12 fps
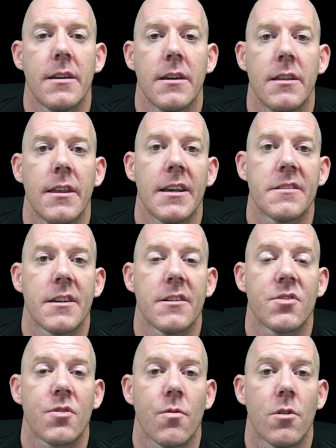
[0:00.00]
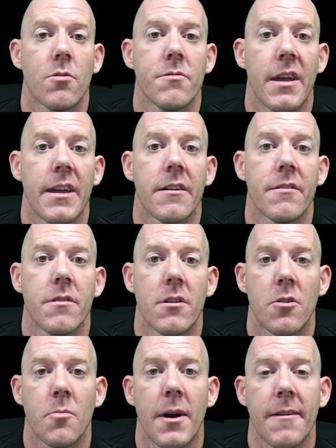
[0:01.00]
and as I scroll down
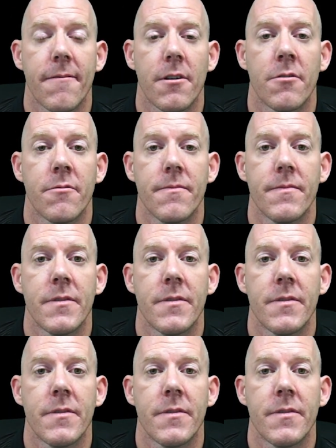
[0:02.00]
on my phone,